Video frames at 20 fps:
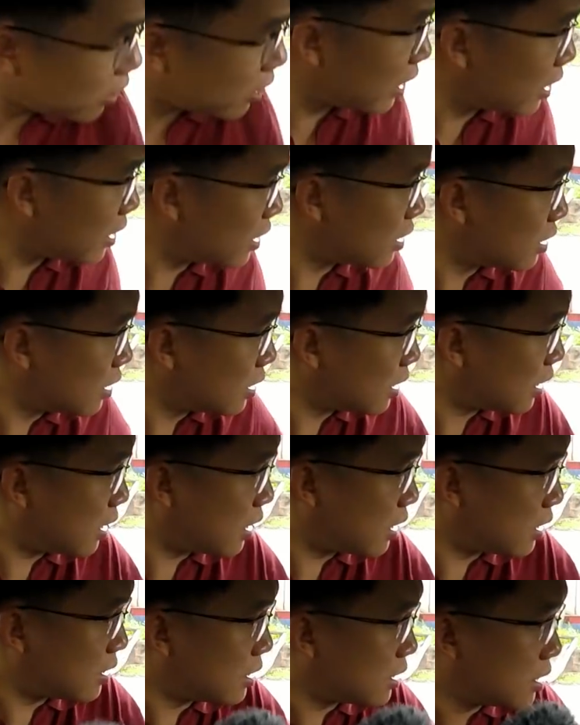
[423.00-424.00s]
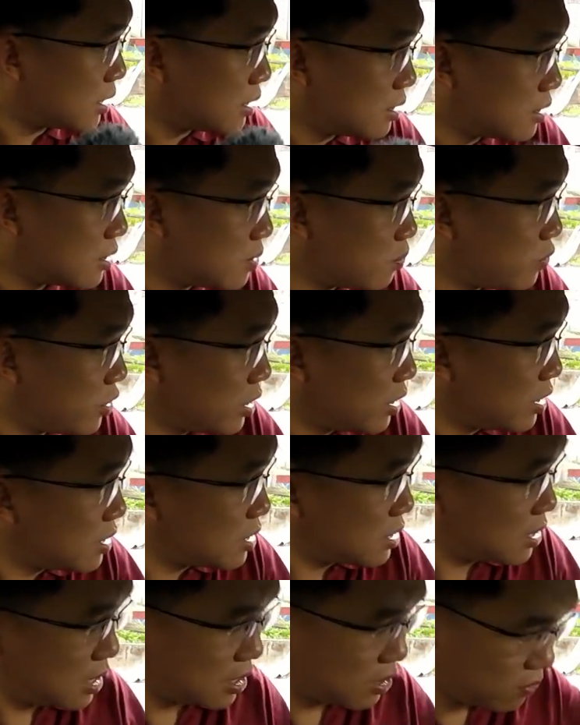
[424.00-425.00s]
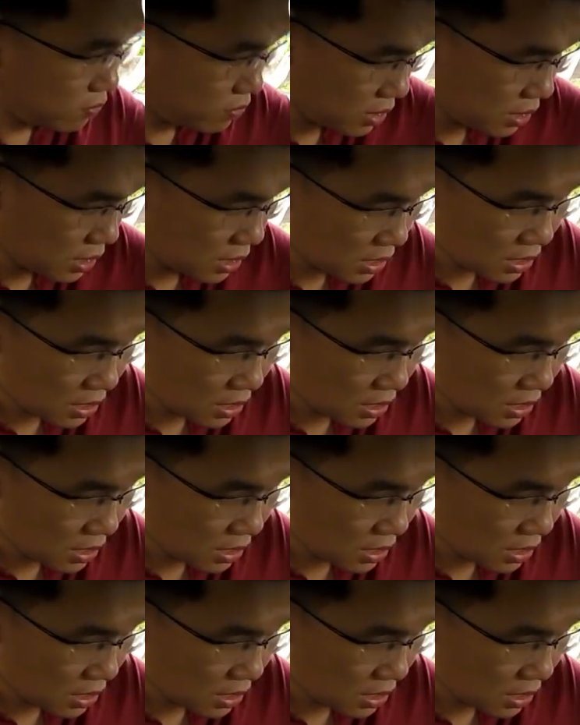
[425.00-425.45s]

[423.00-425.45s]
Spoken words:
right? And let's bring this down.